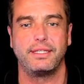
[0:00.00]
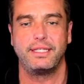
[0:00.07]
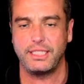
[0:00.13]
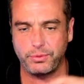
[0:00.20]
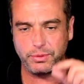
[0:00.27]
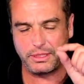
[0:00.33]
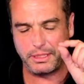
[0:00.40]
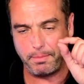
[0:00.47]
This
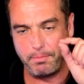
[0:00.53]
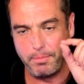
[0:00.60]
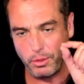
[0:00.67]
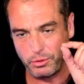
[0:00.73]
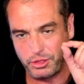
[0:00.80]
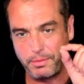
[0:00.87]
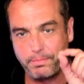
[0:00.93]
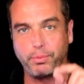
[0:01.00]
was the
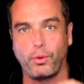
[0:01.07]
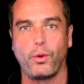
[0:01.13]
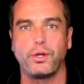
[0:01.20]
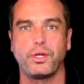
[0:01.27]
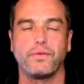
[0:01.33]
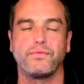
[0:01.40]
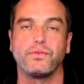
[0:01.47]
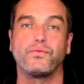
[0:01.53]
most
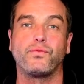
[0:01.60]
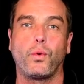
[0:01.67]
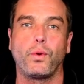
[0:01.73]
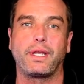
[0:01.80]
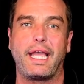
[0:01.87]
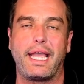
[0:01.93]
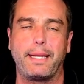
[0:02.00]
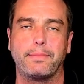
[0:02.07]
important of the four
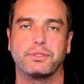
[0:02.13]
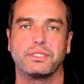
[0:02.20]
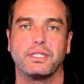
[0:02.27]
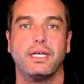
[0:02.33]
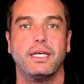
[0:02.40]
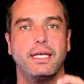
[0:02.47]
games